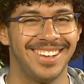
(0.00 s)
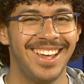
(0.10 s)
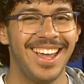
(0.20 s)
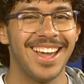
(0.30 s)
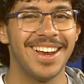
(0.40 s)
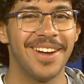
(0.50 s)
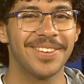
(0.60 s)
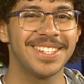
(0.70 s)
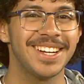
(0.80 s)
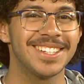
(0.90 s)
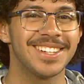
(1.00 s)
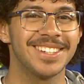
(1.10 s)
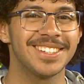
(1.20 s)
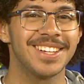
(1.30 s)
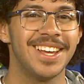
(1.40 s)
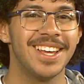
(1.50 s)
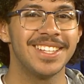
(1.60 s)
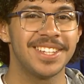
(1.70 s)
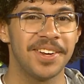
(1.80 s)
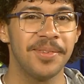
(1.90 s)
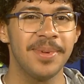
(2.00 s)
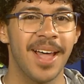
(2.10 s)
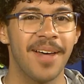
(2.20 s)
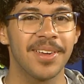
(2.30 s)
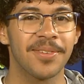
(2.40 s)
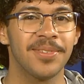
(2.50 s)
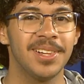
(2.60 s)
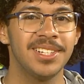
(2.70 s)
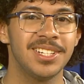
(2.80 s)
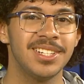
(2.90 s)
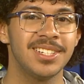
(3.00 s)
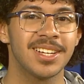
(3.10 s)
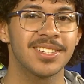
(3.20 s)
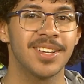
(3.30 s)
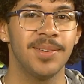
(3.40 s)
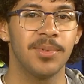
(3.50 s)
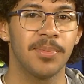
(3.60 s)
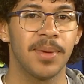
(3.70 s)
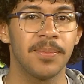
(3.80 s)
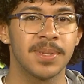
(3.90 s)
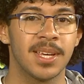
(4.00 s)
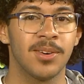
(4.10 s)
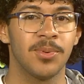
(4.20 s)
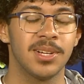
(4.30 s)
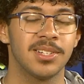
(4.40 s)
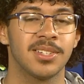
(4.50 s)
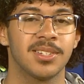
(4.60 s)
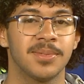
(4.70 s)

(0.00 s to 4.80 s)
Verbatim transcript: And now for today's lunch. Today we'll be having a Philly cheesesteak sub with baked potato wedges.